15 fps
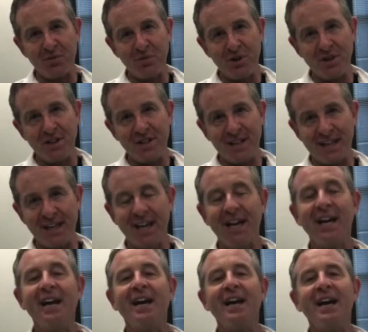community.
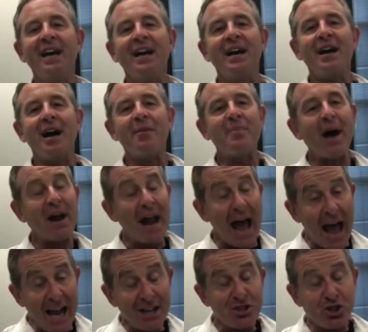About
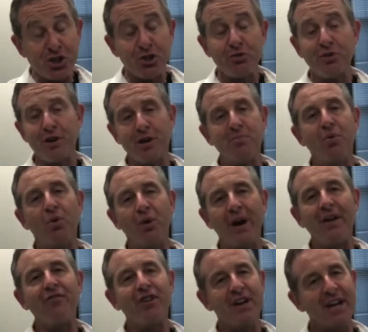8 children are born
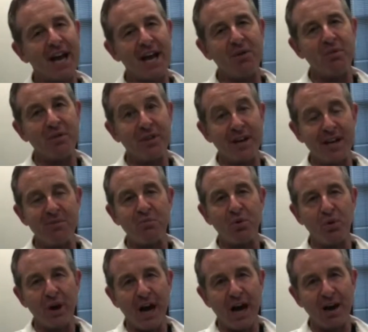every day with an
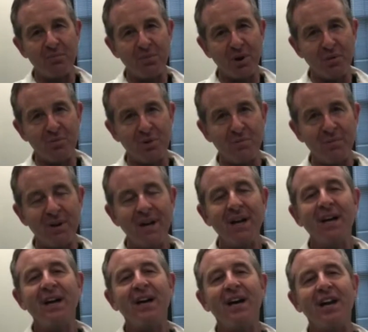inborn heart problem.
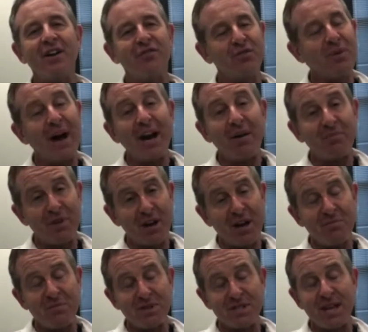And if you add up the
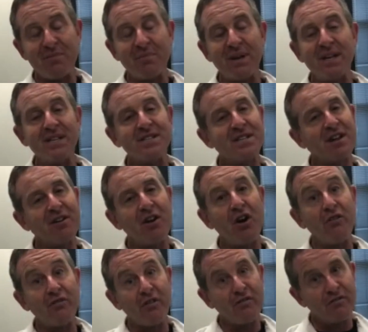numbers, that means there are
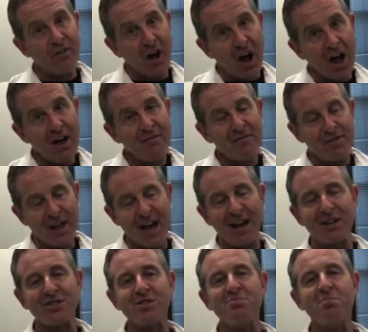over
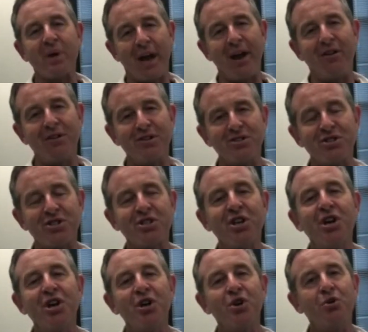5,000 parents
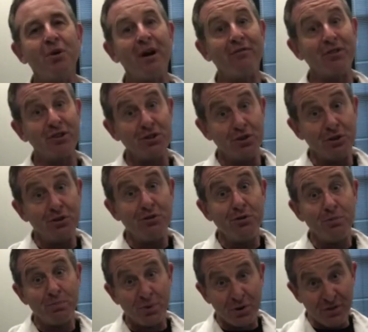who have a
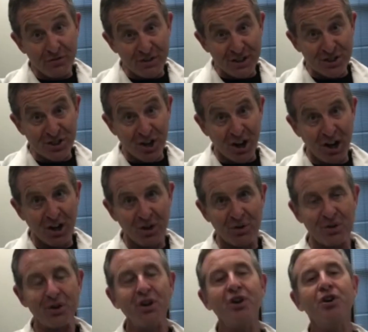new perfect
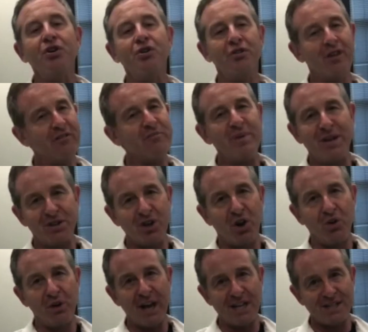child who they've been
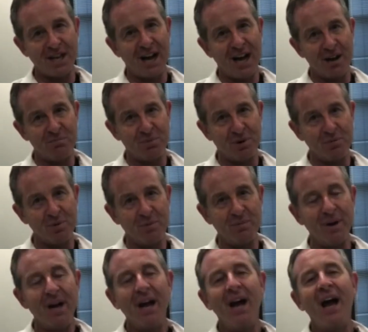told has a heart problem.